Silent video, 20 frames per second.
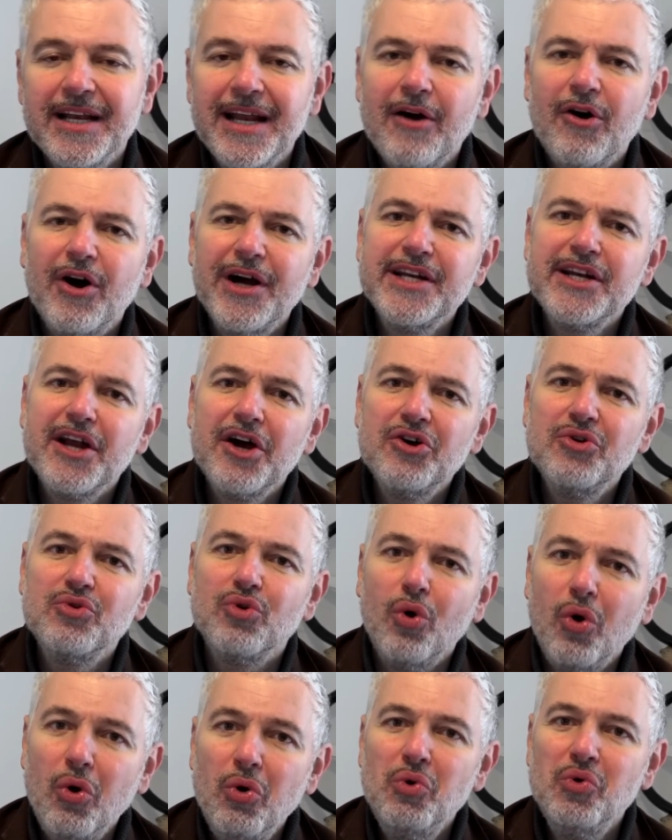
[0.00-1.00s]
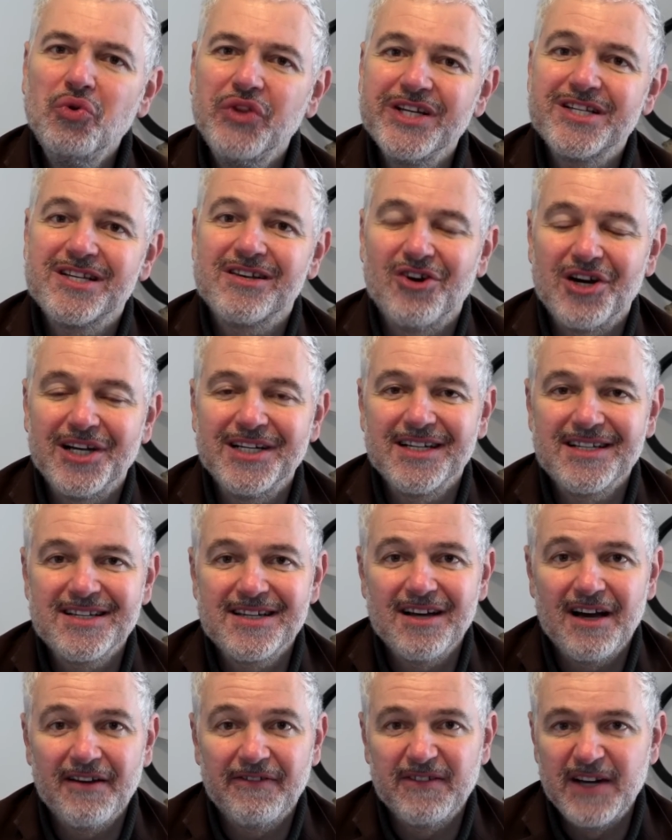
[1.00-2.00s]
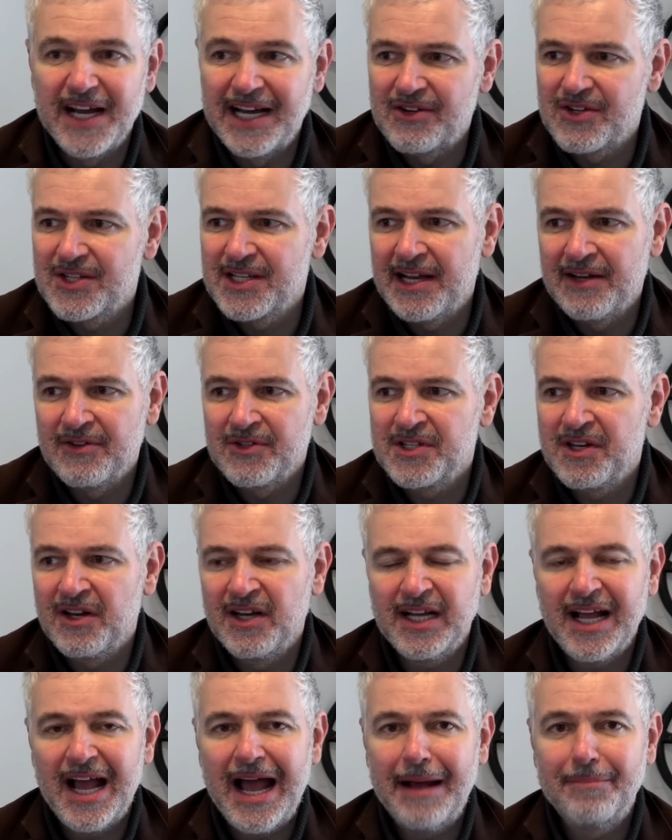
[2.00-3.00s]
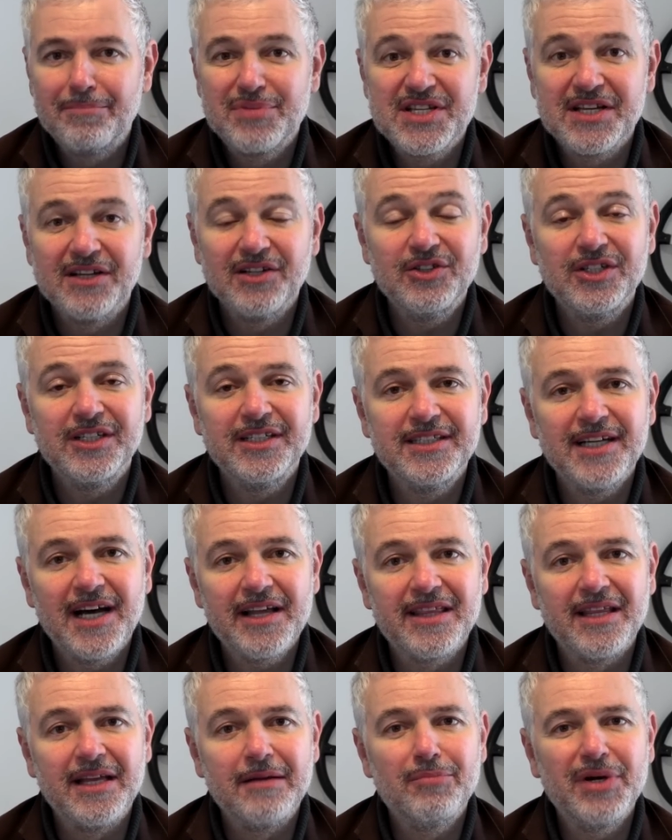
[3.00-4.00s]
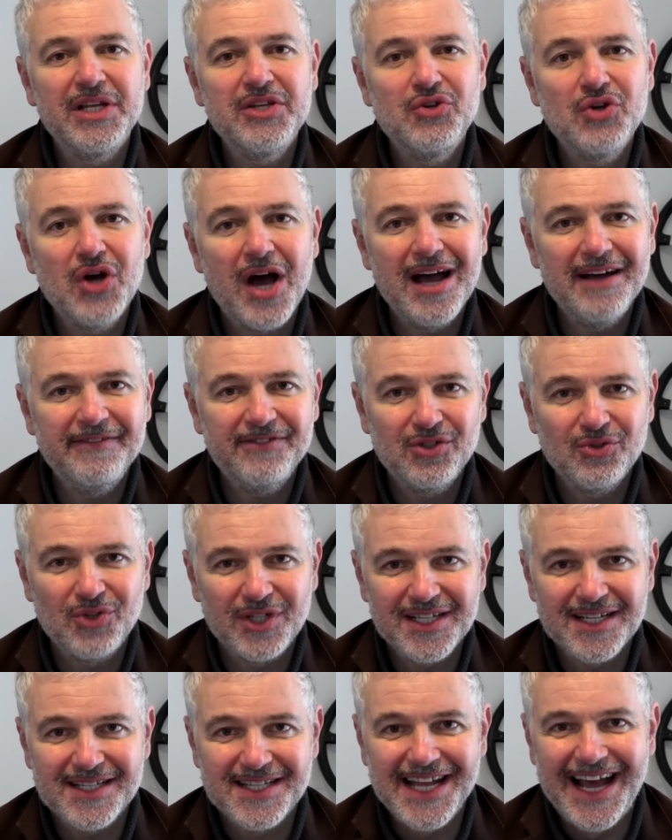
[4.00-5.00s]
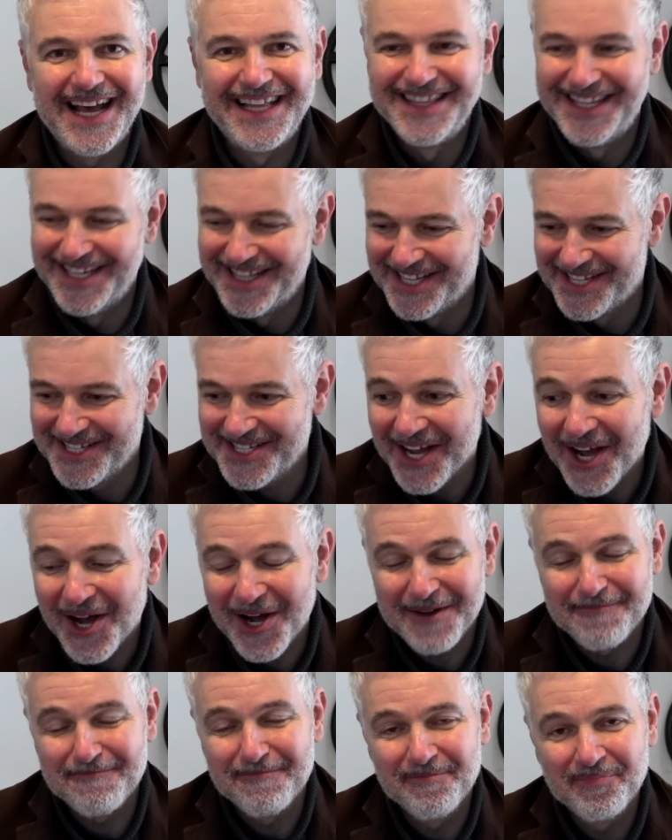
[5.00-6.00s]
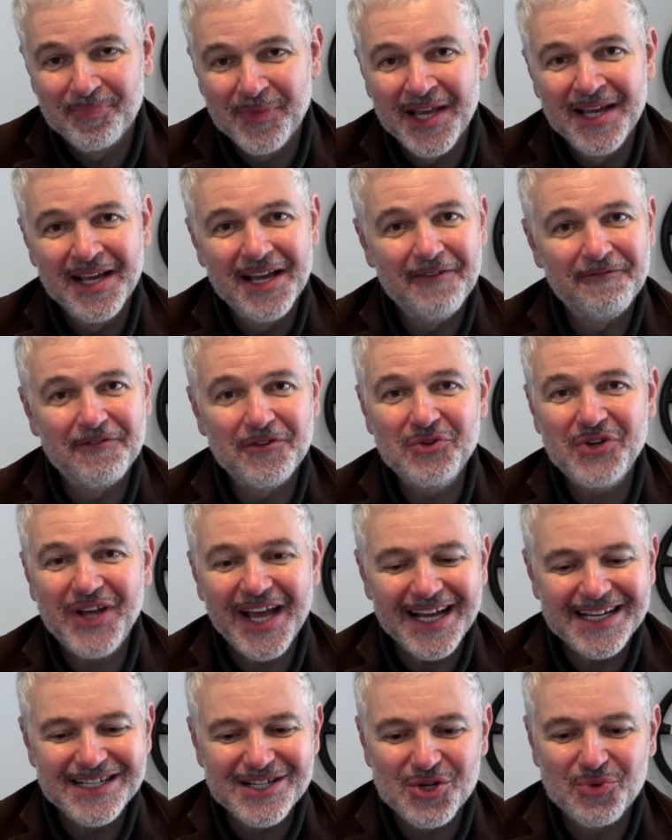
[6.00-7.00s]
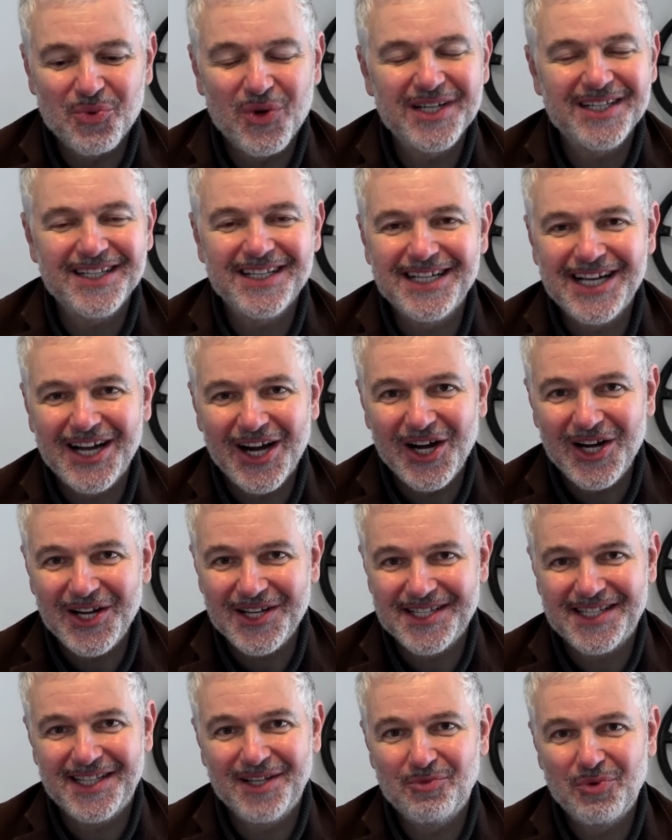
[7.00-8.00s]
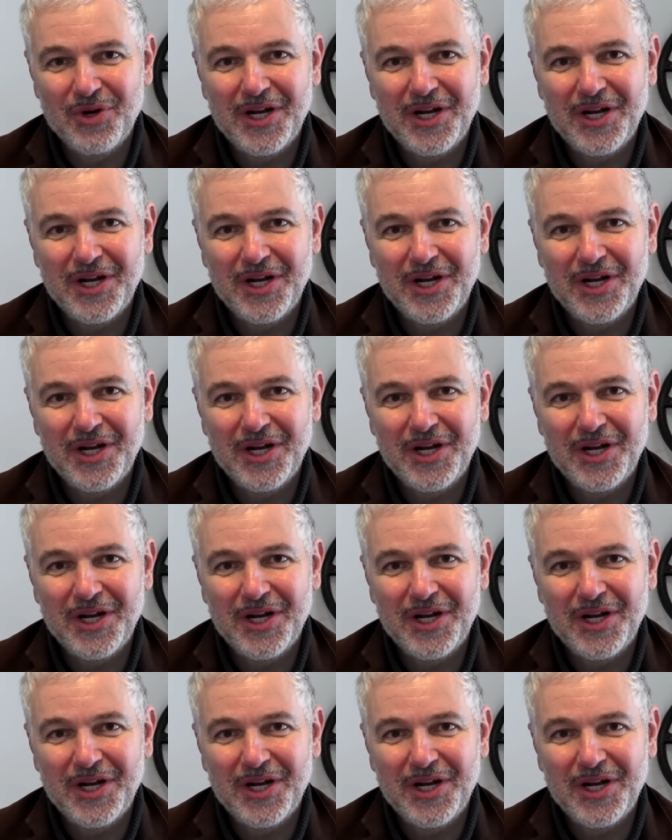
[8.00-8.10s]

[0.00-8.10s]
Now I know all this kind of stuff now sounds like absolutely nothing, but you have to understand at the time, if you get into one of the cars that were